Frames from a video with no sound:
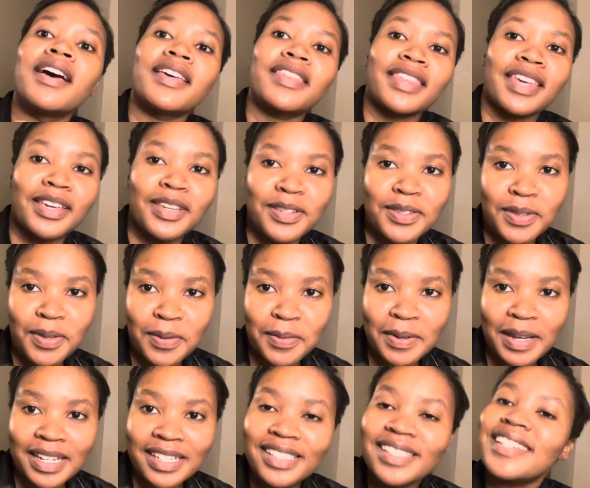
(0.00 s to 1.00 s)
Thank you so
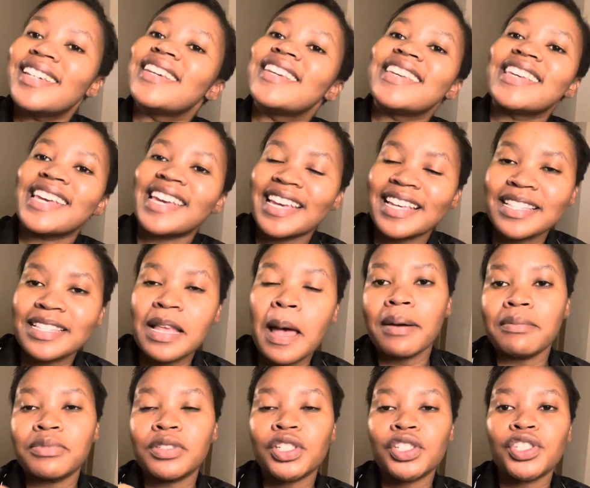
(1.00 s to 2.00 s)
much. Yes,
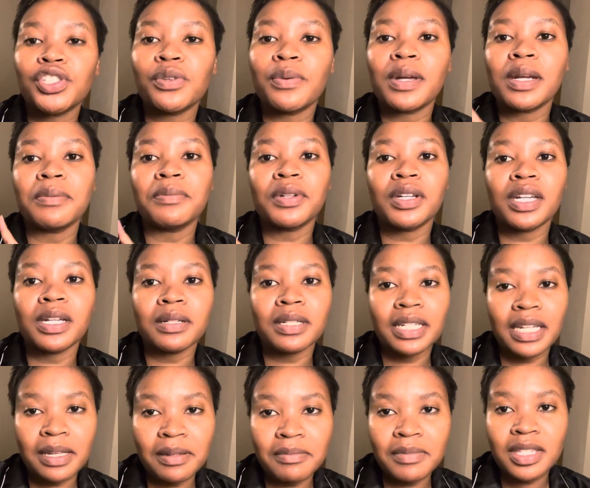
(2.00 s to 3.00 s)
I'm not sure what I'm gonna
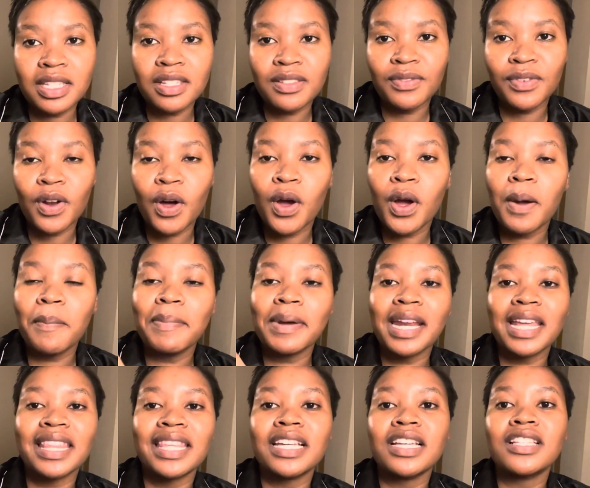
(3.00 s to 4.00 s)
name this vlog, but
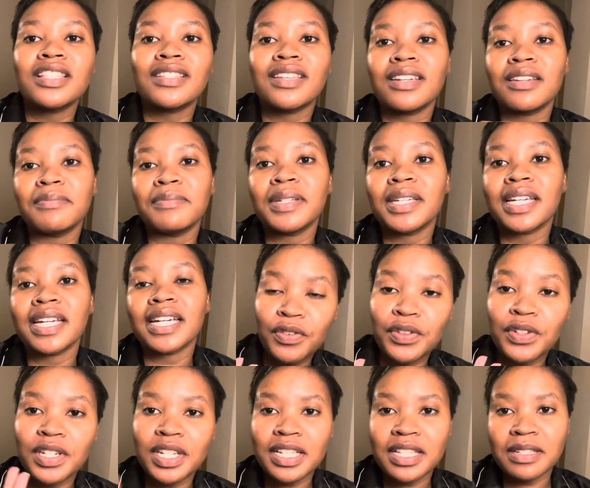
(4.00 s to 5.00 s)
I think it's gonna be a
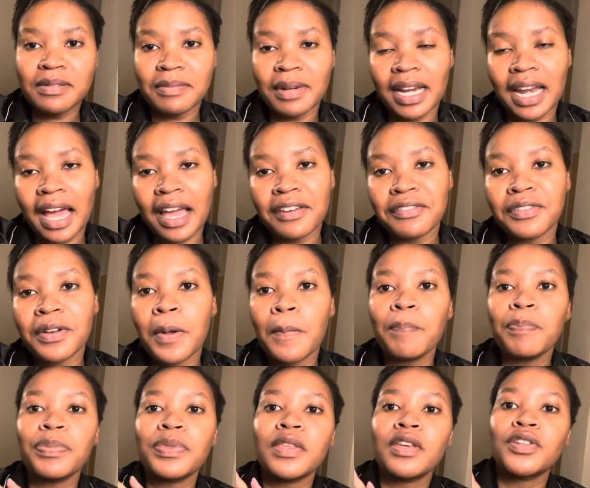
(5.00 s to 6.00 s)
few days in my life.
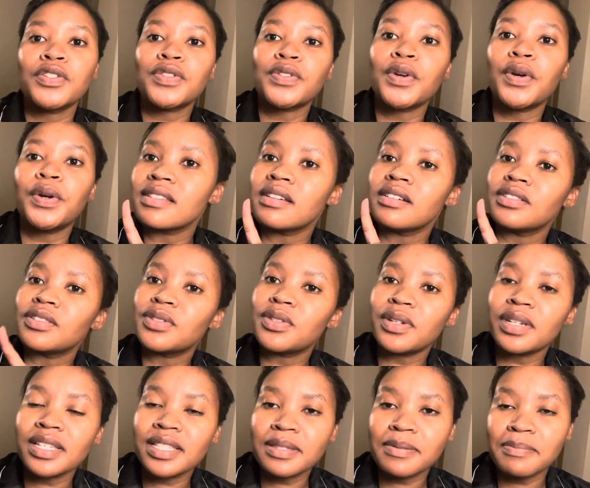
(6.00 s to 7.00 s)
So
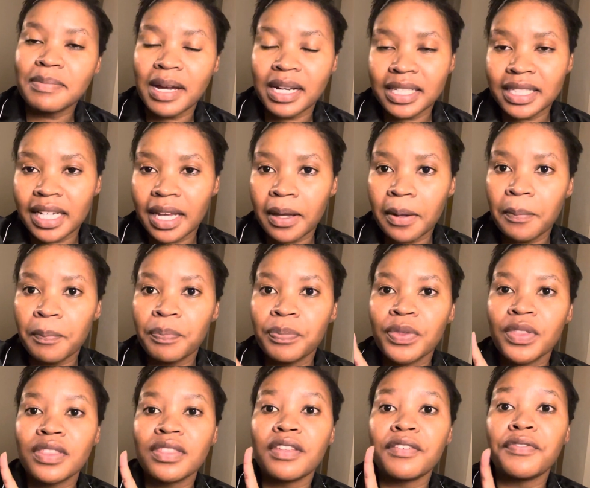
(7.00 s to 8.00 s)
today's Monday,
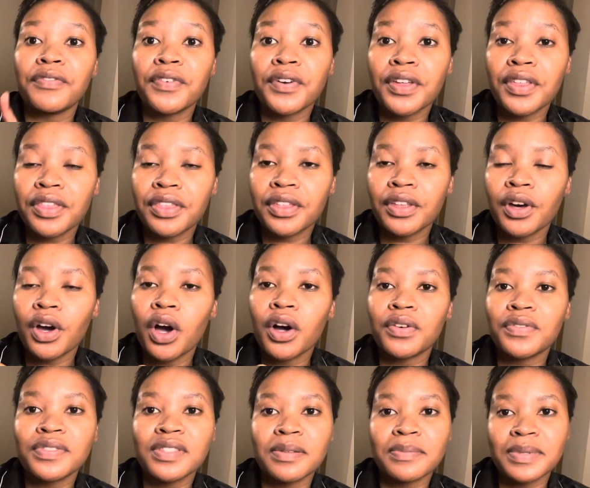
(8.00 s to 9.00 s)
the 4th
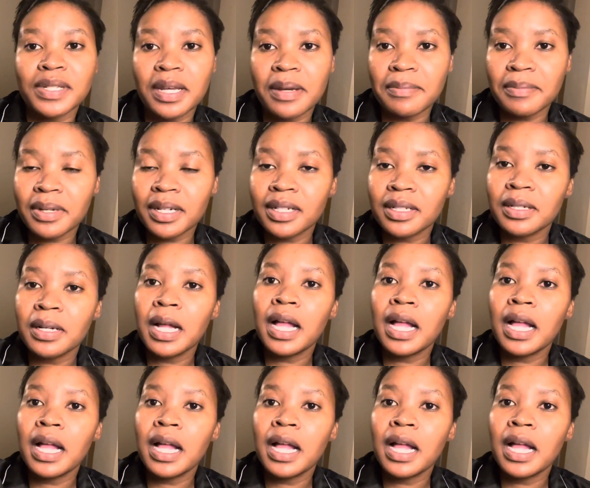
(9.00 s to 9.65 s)
of September.